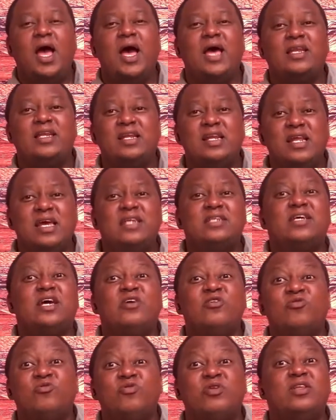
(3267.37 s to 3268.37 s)
And later
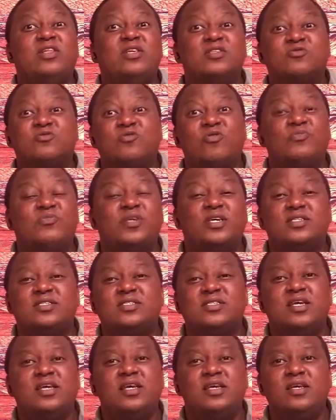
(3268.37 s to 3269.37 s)
you read the scripture
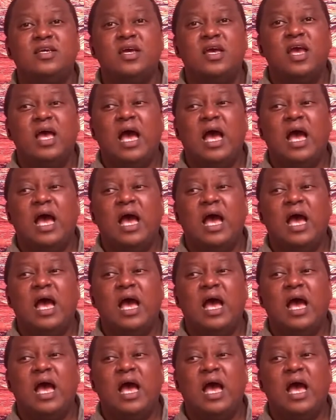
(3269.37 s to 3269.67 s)
saying,